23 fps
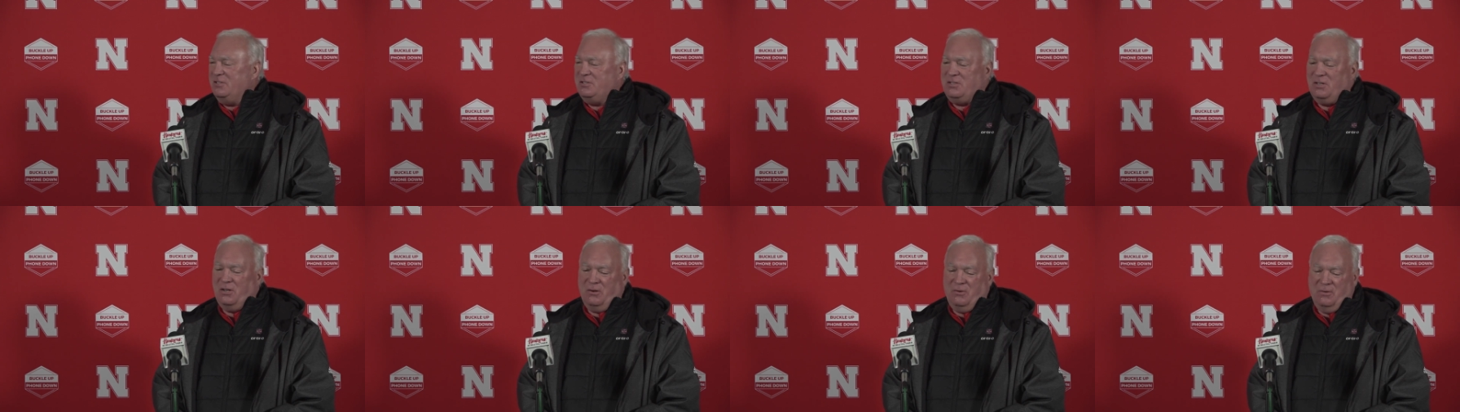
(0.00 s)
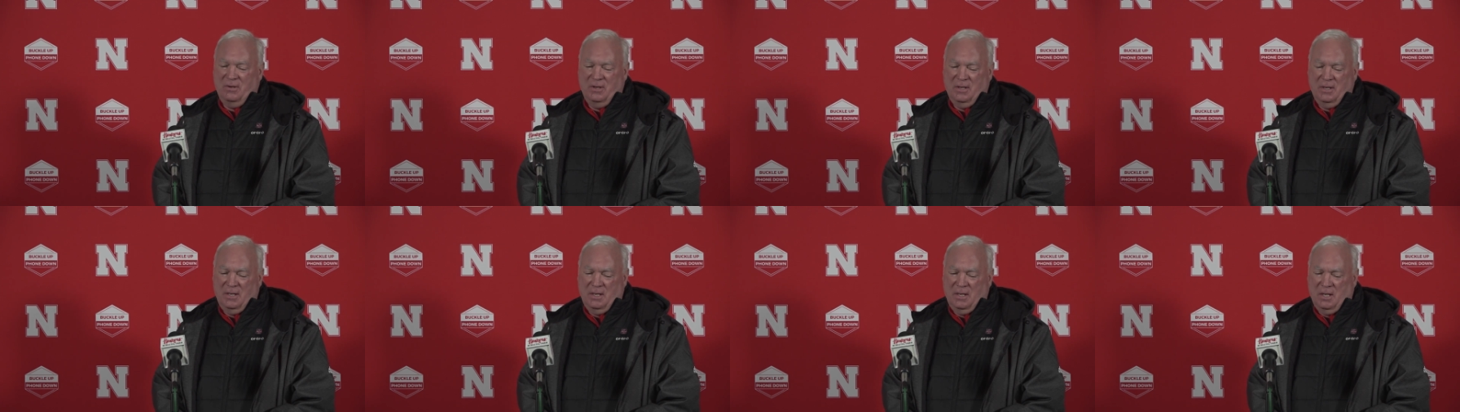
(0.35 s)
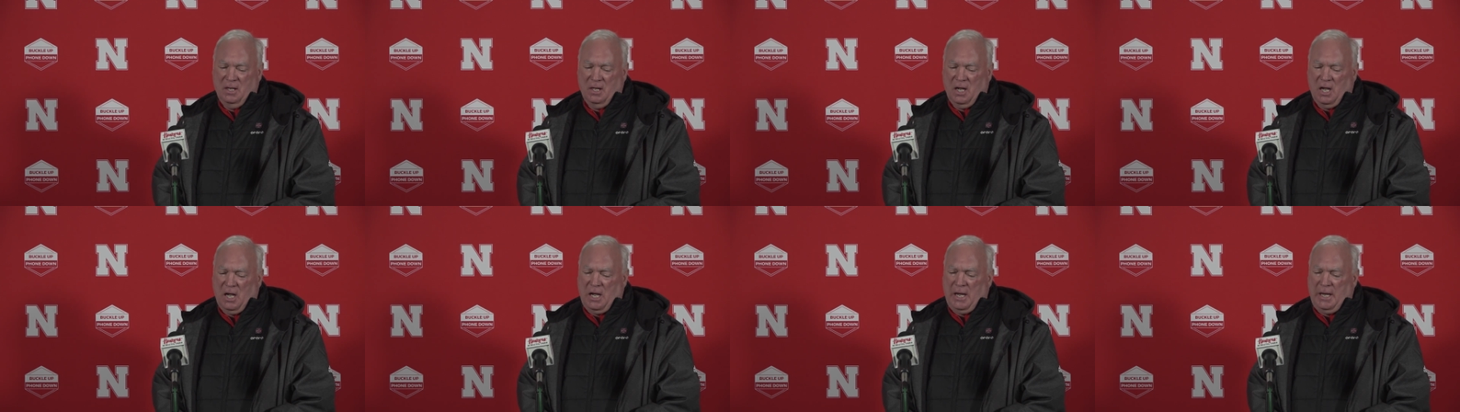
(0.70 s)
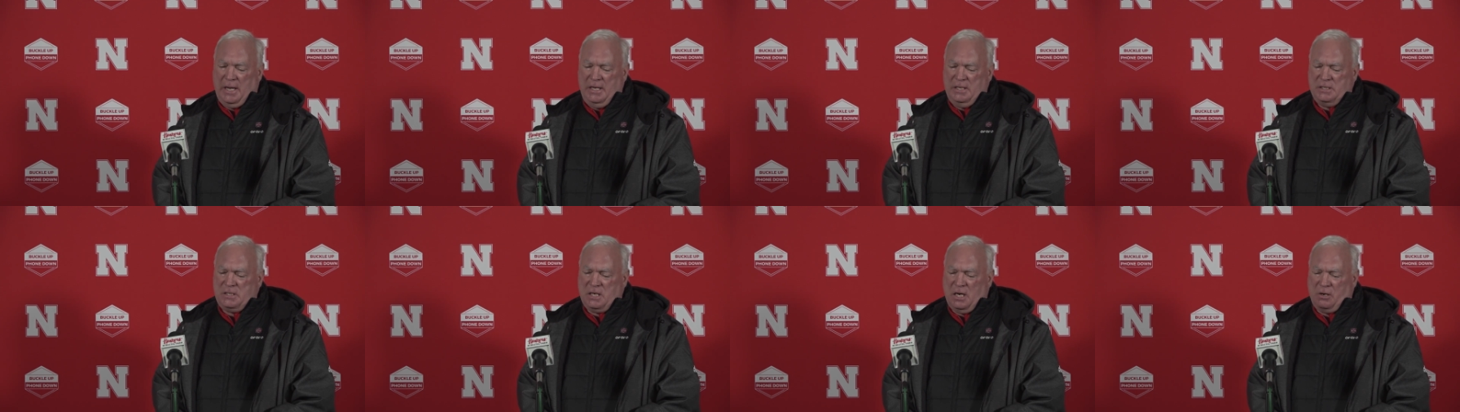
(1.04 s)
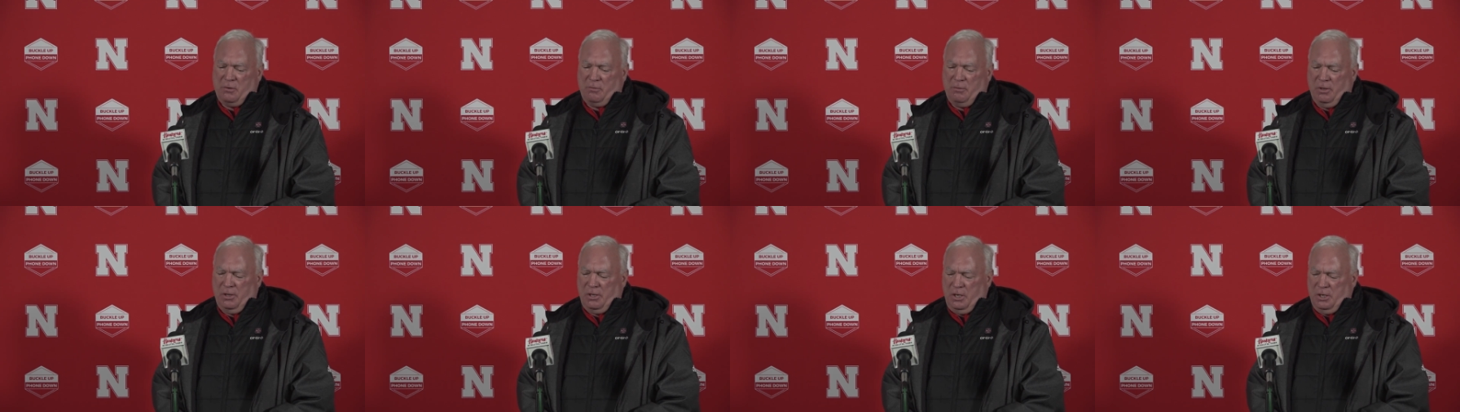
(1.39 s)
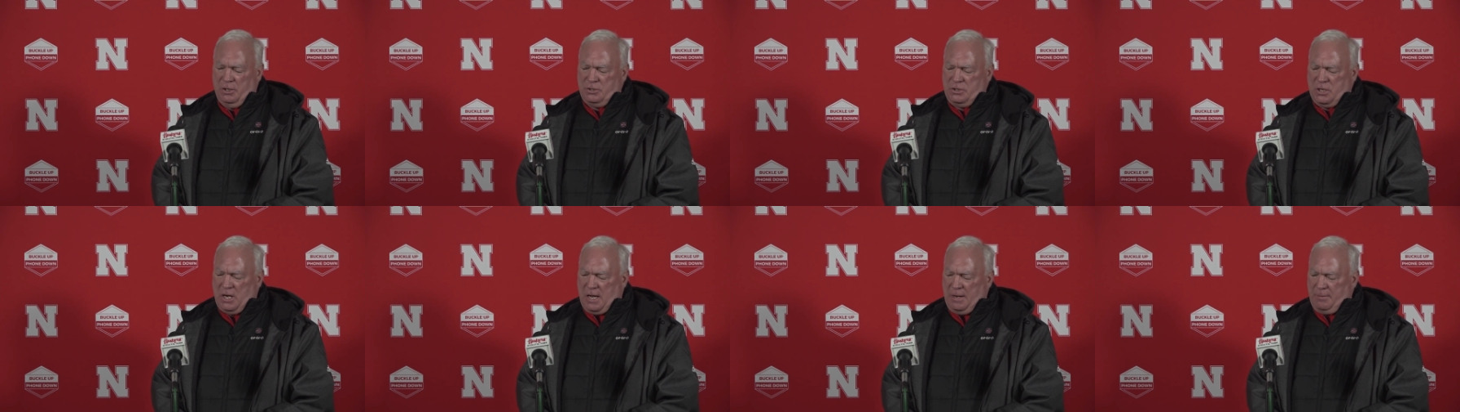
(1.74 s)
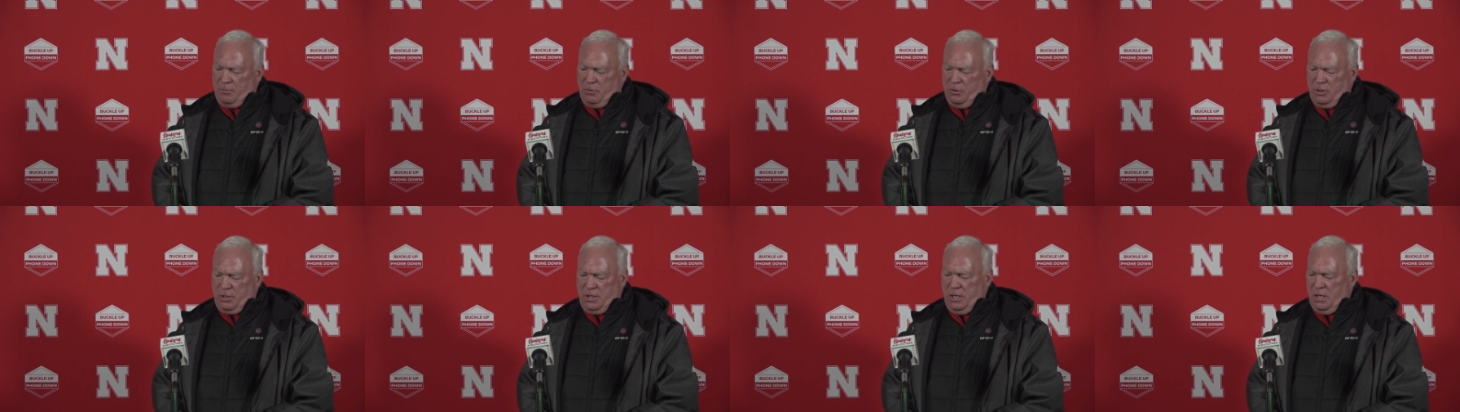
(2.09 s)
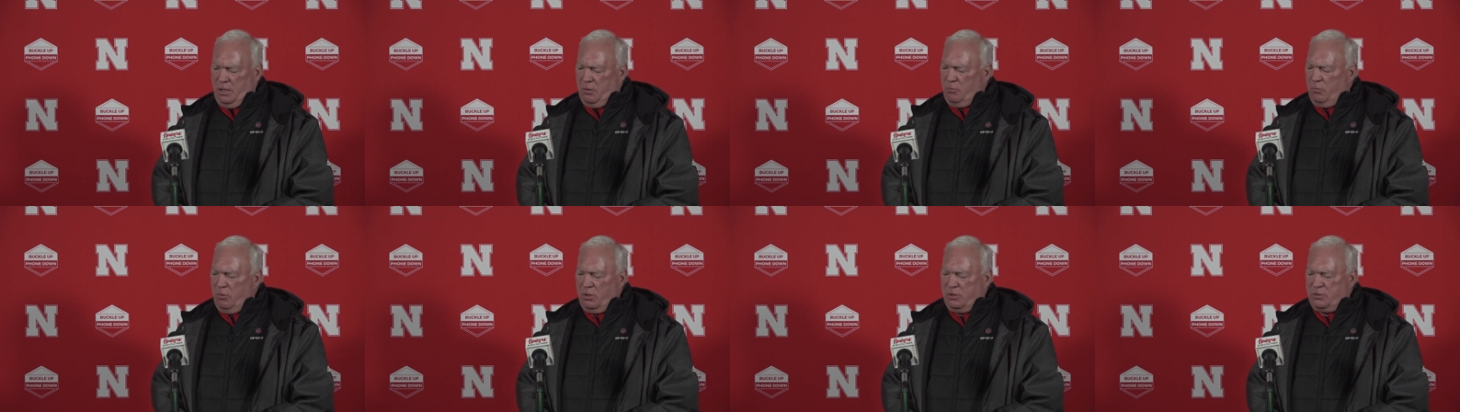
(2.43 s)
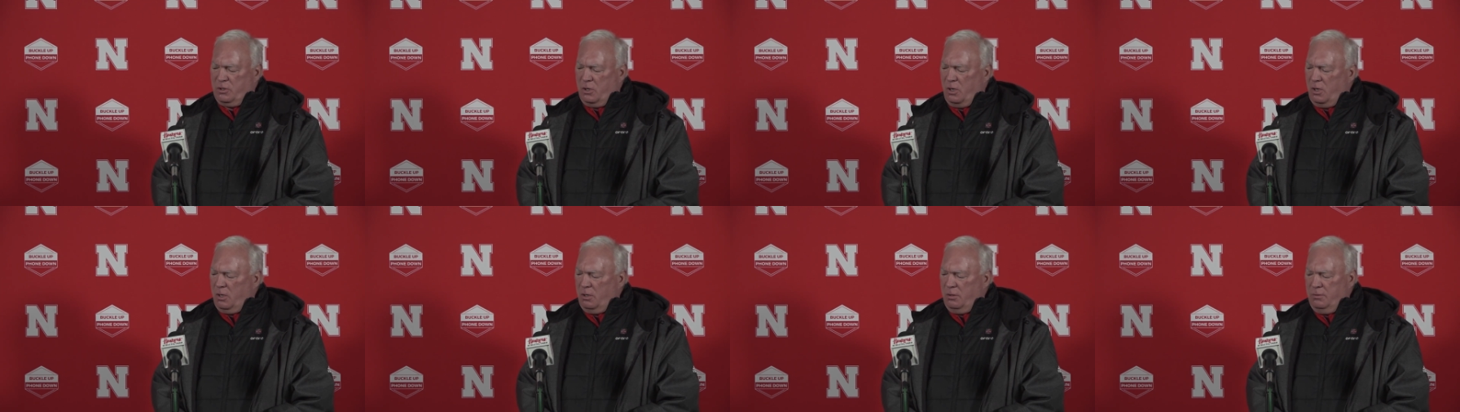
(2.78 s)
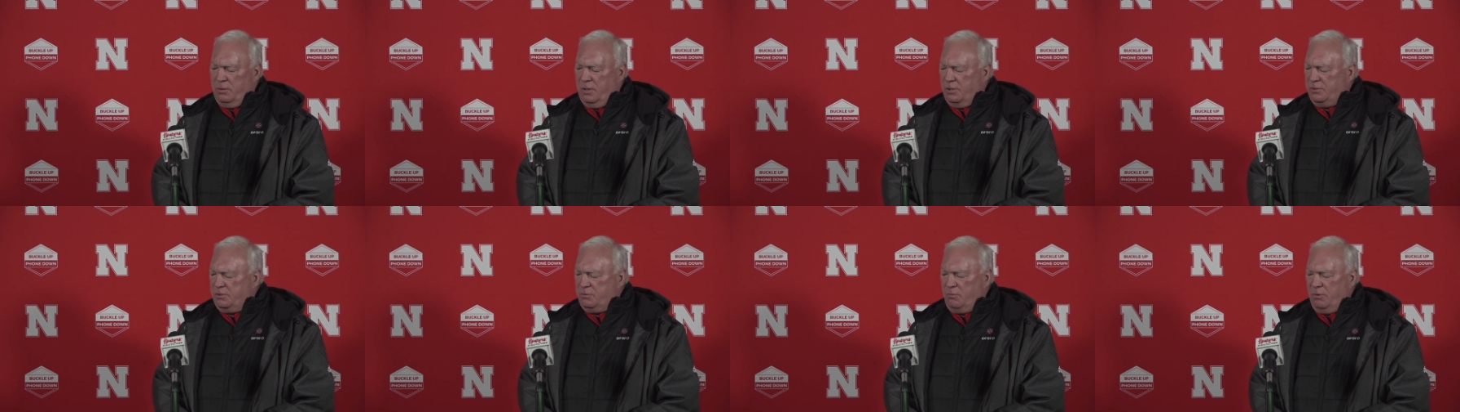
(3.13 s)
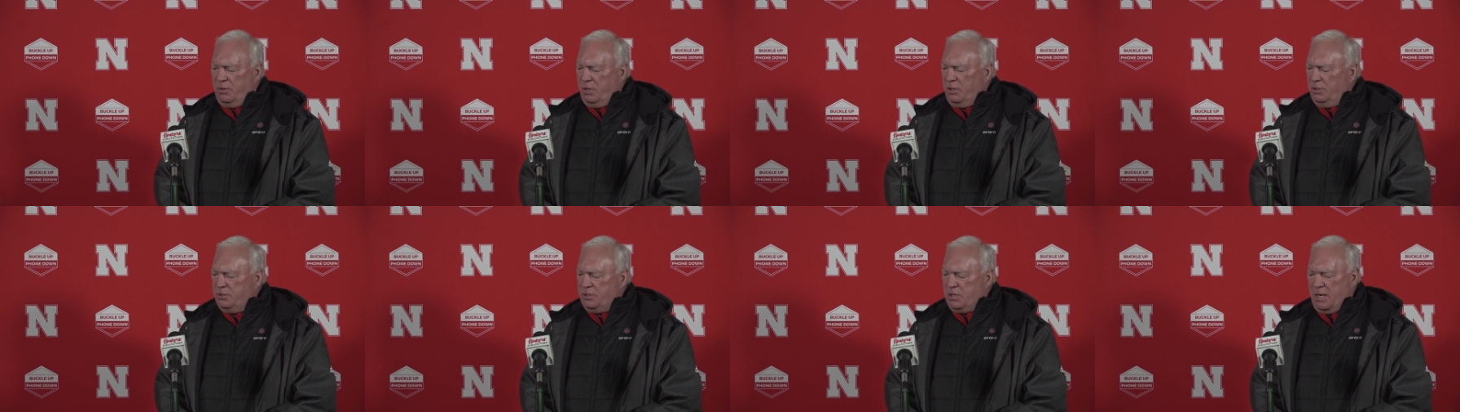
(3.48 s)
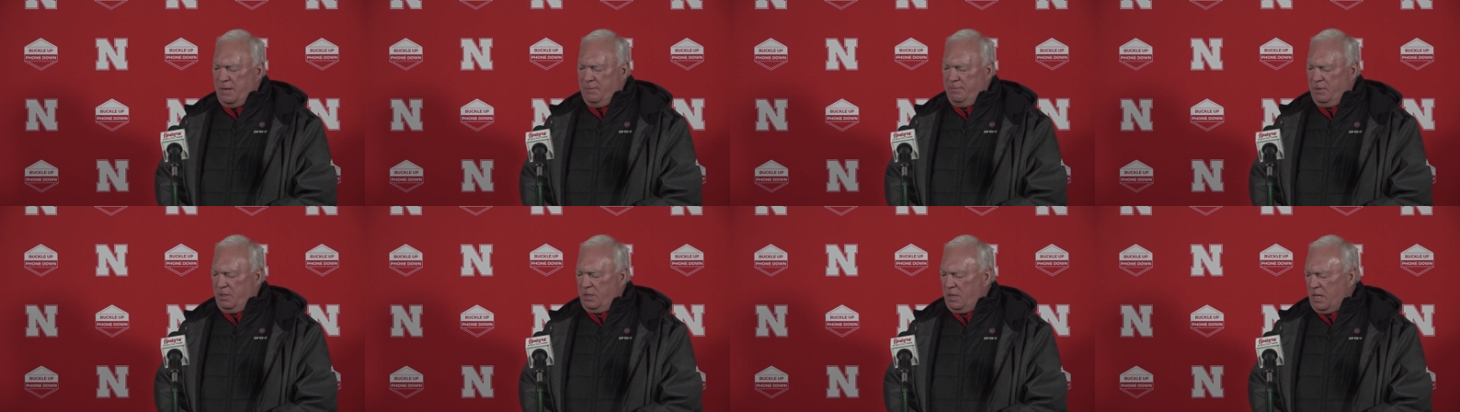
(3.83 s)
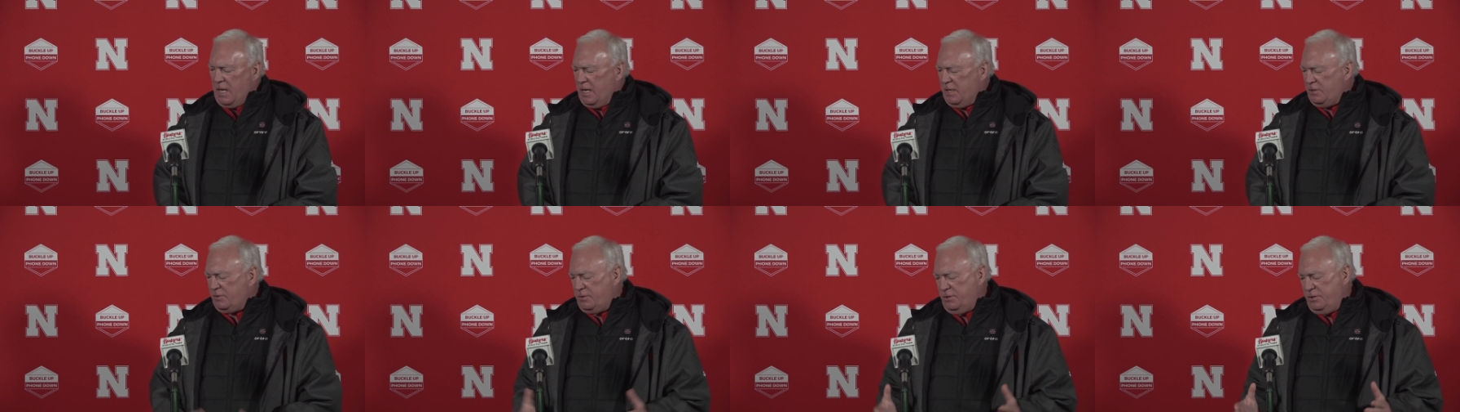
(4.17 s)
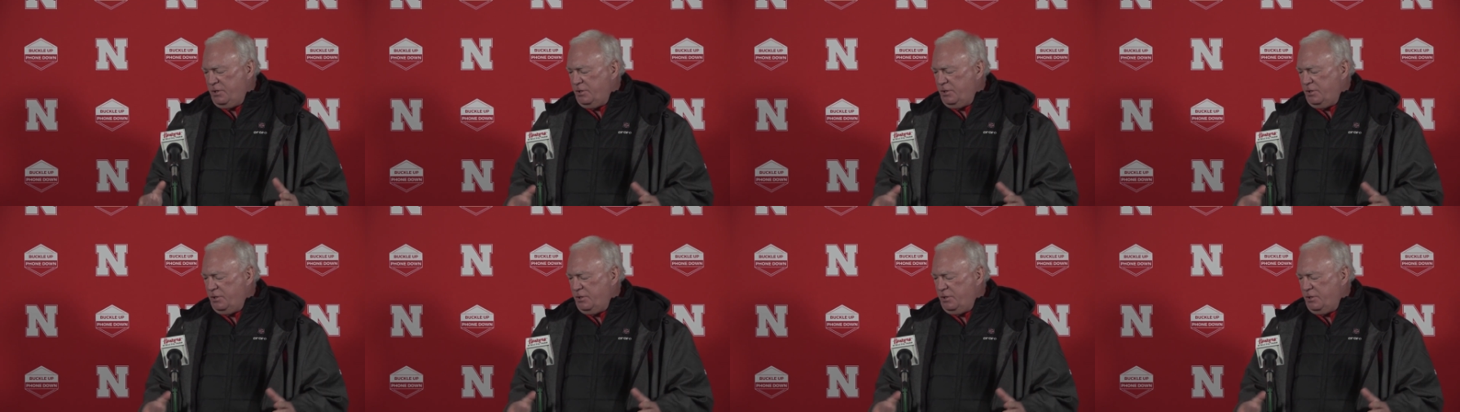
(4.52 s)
So uh, he's done a really good job. Good kid, works hard, does a really good job in the class.